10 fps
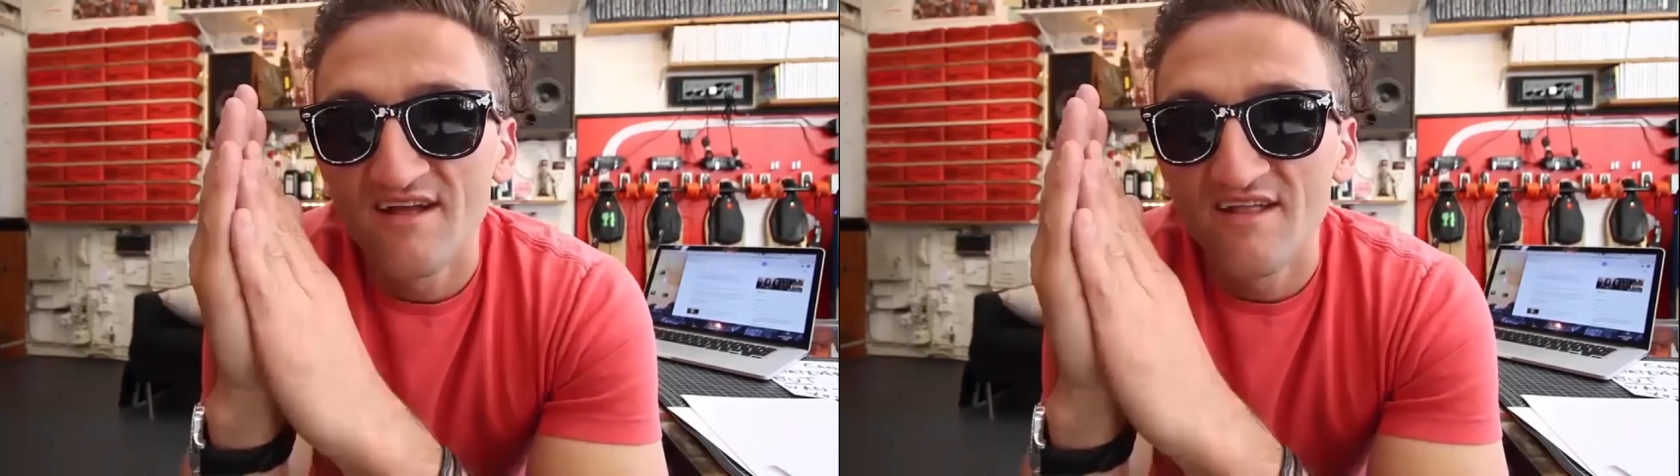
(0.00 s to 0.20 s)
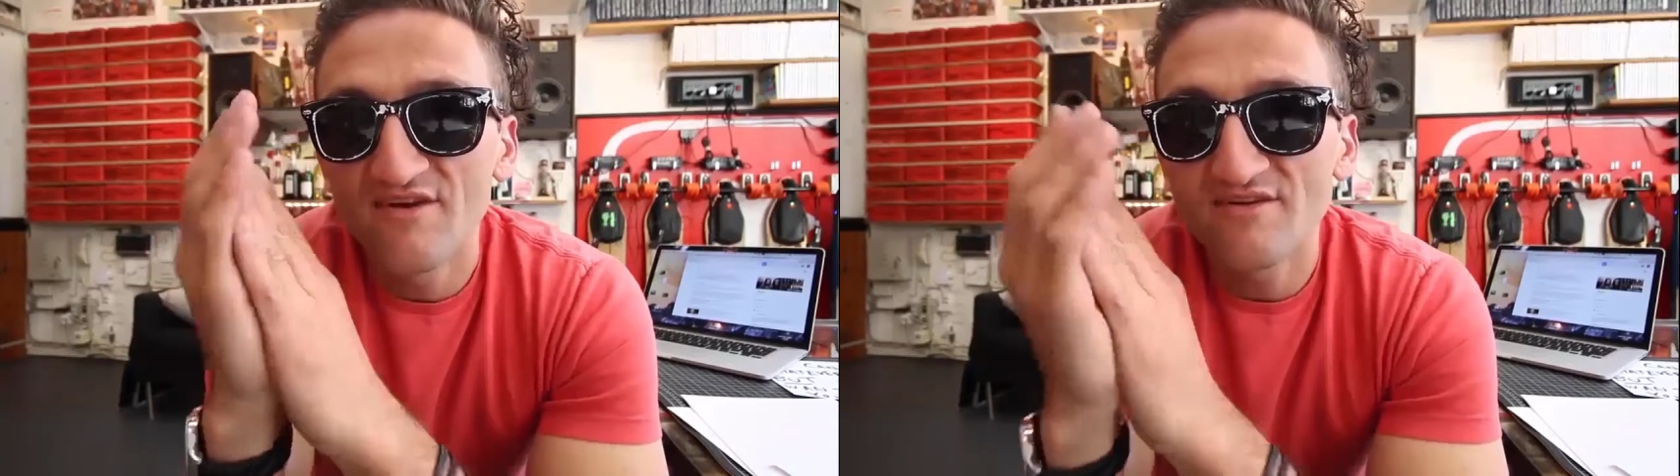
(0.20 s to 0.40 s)

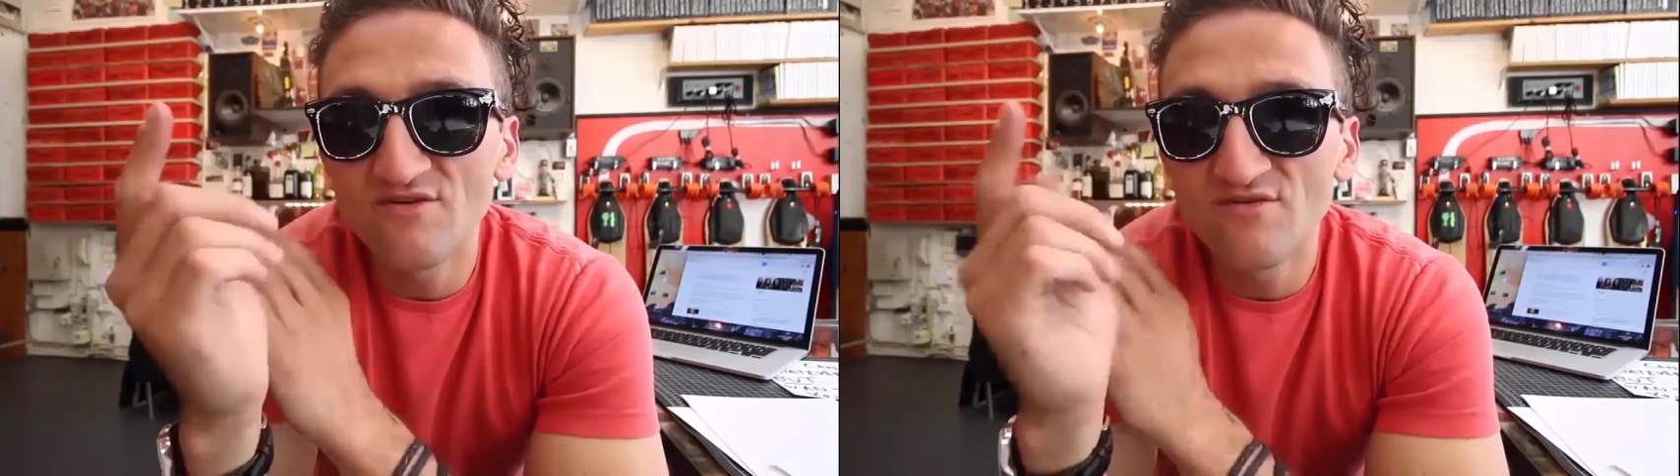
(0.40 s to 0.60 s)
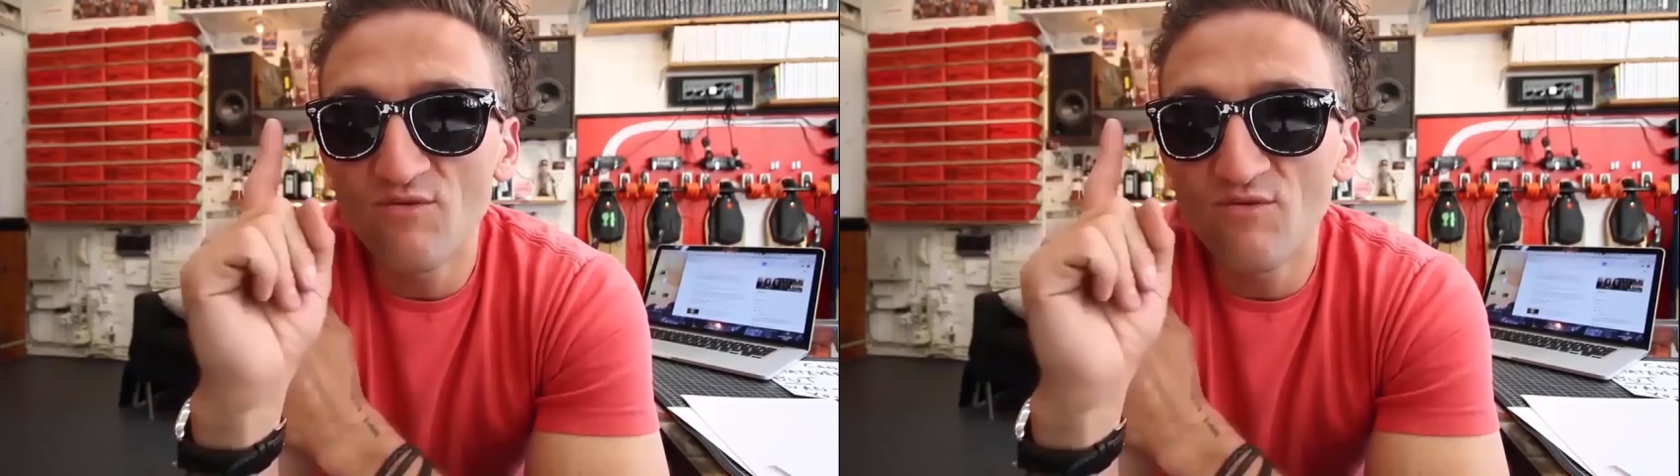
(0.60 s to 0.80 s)
there's
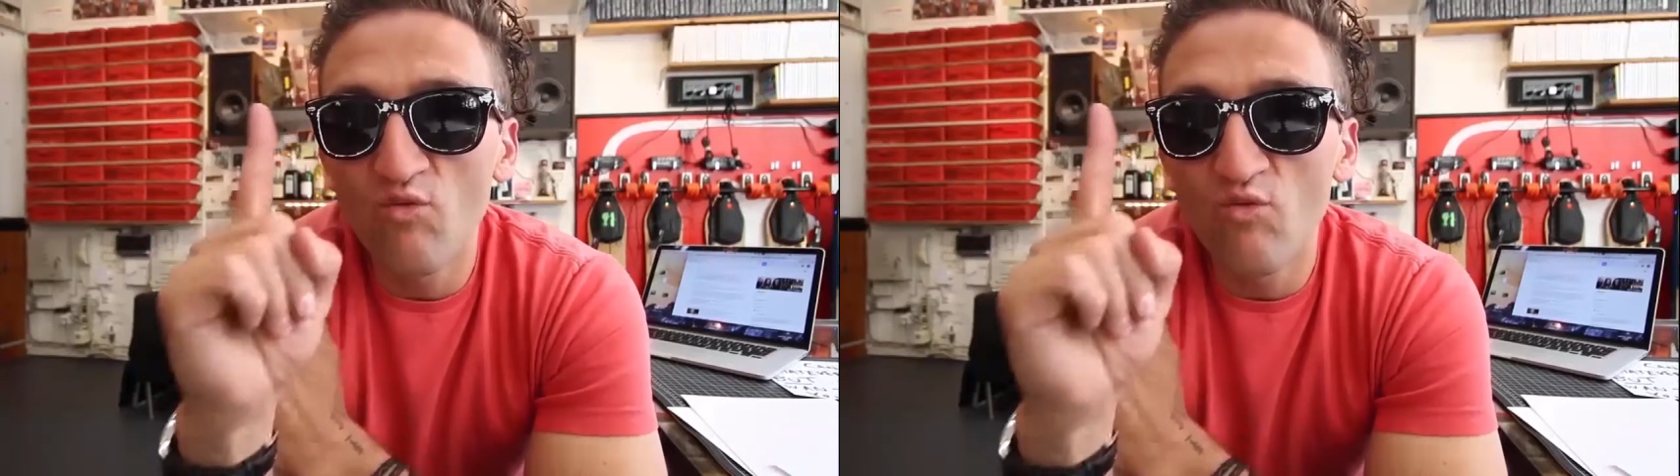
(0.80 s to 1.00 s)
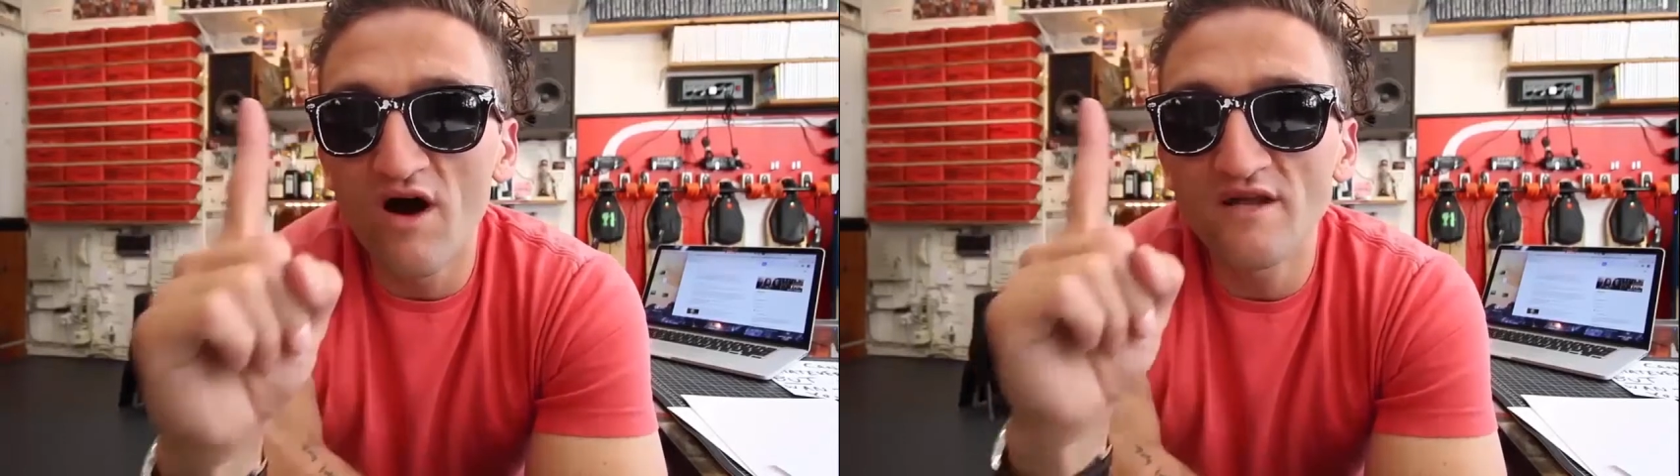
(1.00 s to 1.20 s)
only
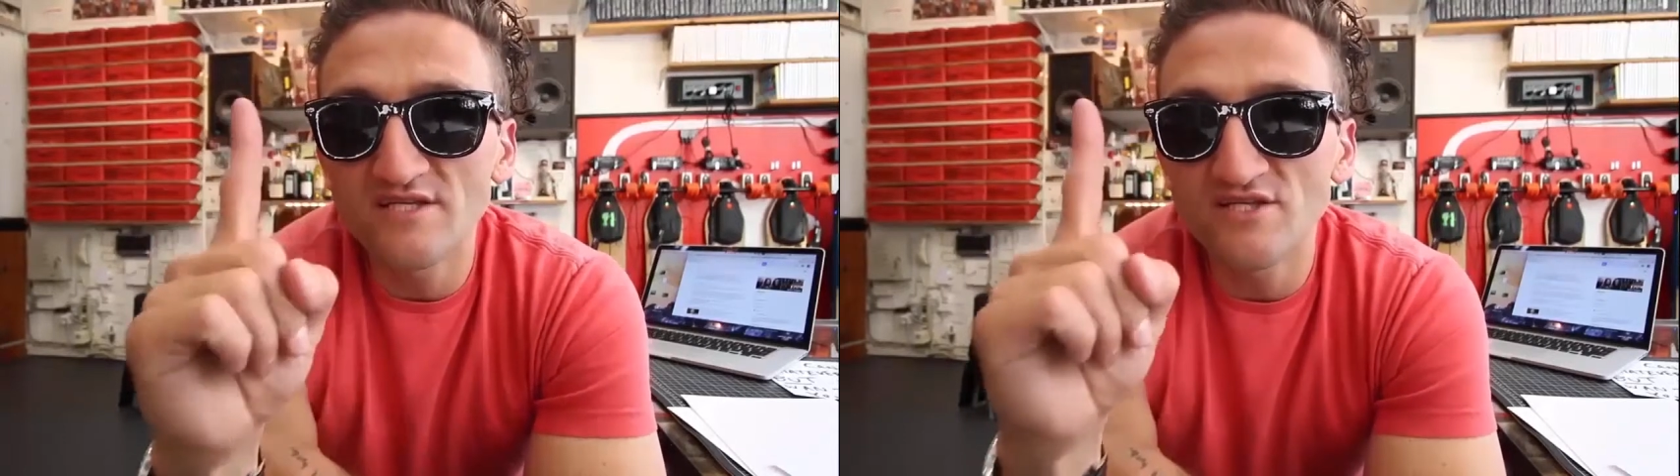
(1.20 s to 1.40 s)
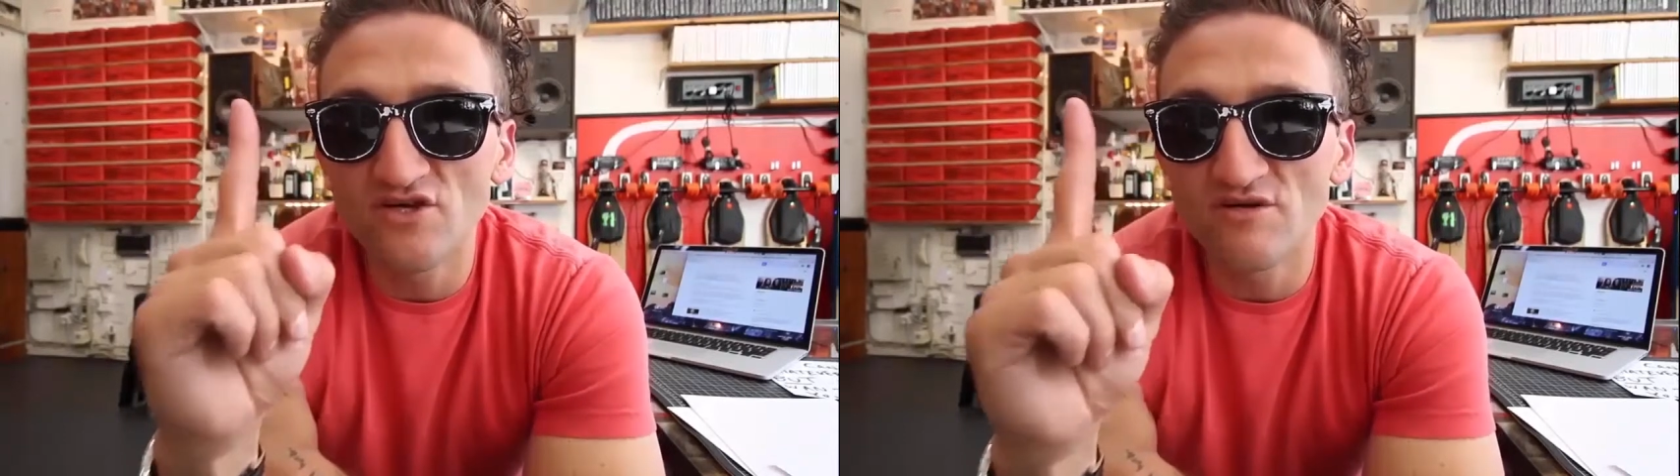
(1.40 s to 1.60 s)
one
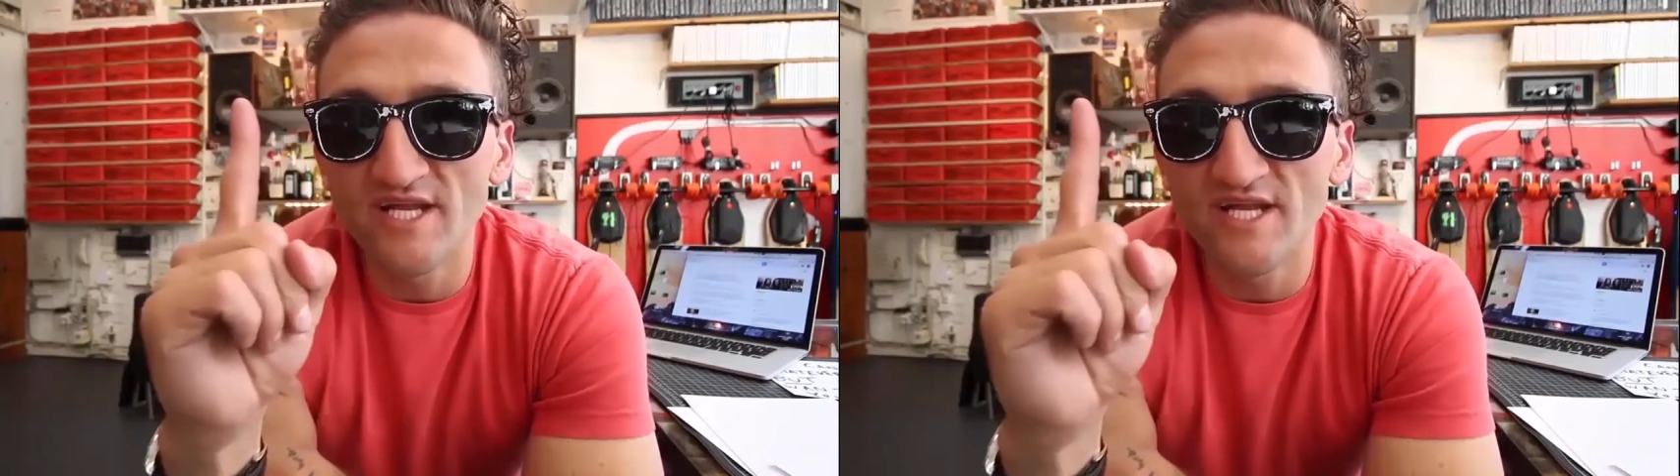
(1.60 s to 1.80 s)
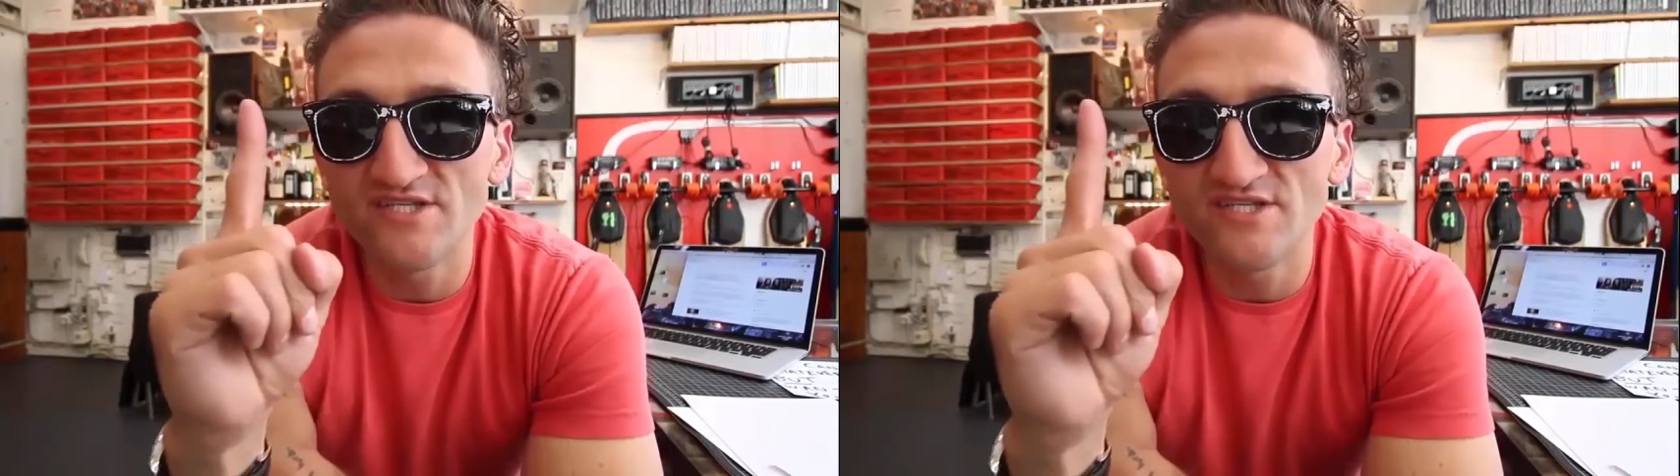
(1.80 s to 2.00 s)

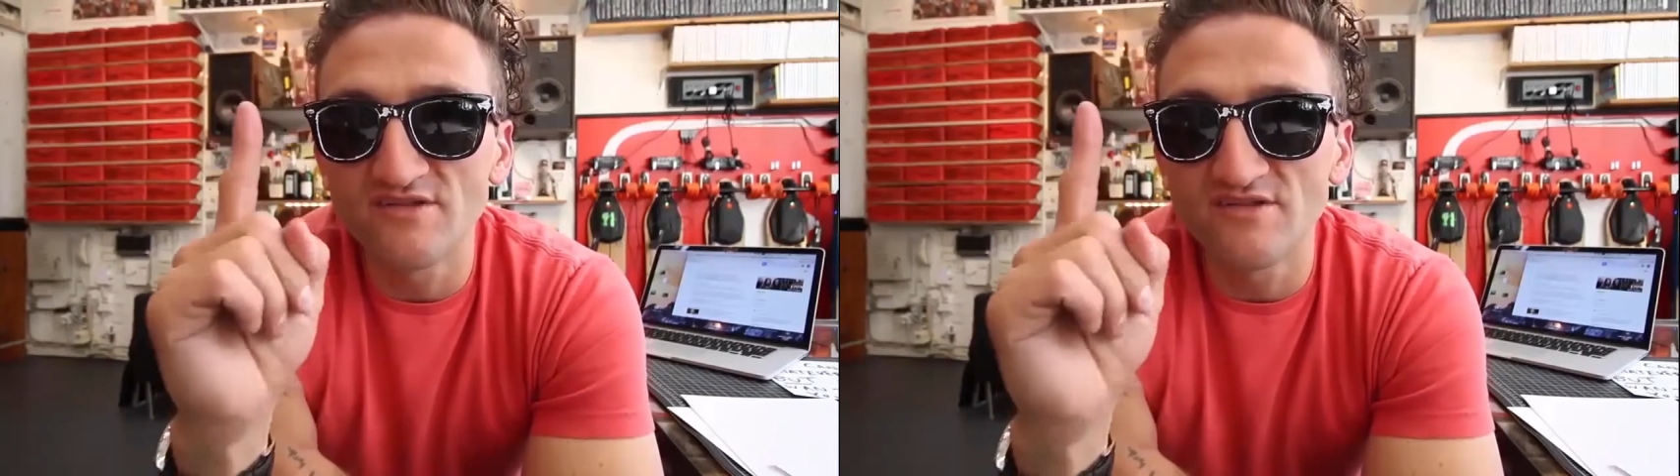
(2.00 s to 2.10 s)
determination,